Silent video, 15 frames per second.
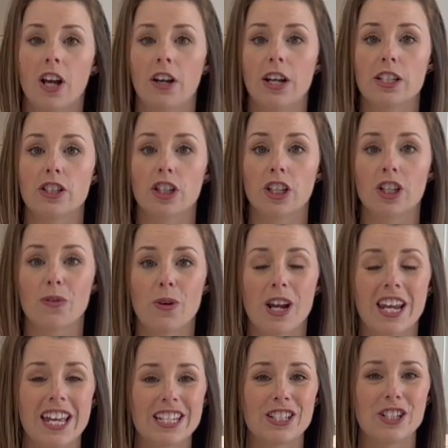Alright, so you're going to
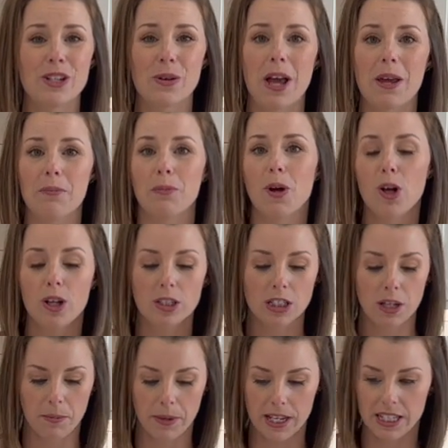want to get you a bowl
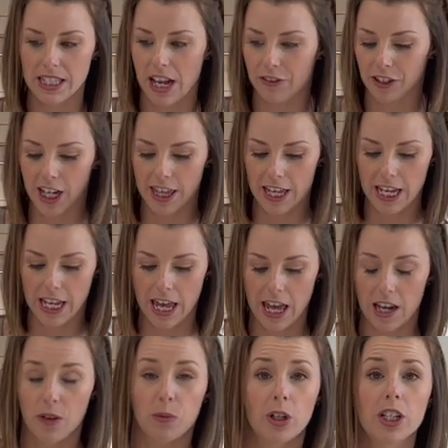to mix everything
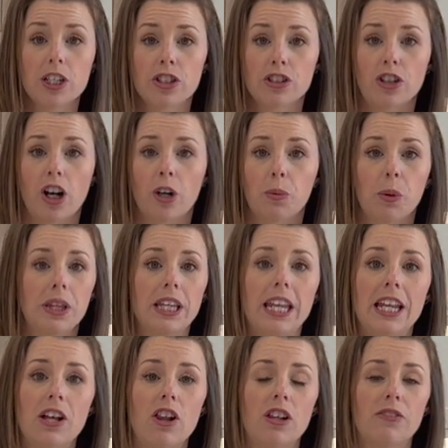in. We're going to start with
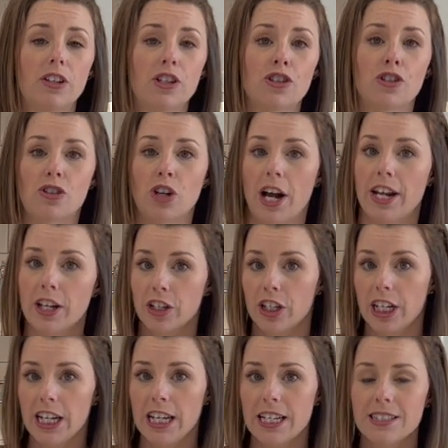getting all of our dry
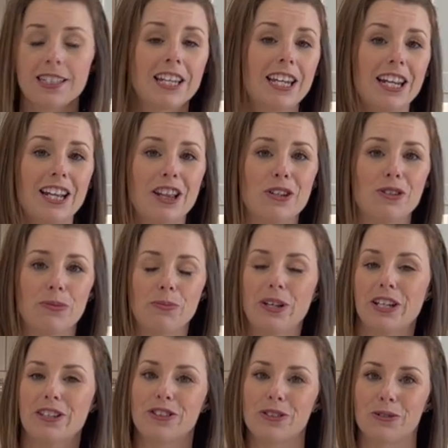ingredients and getting those
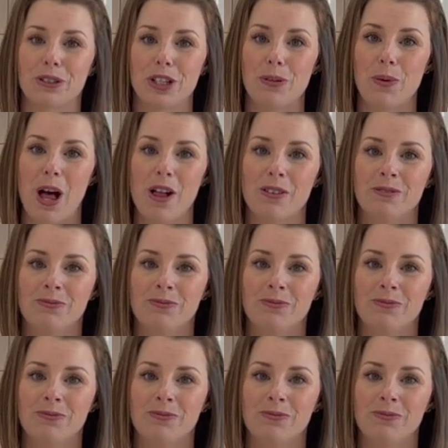mixed really well.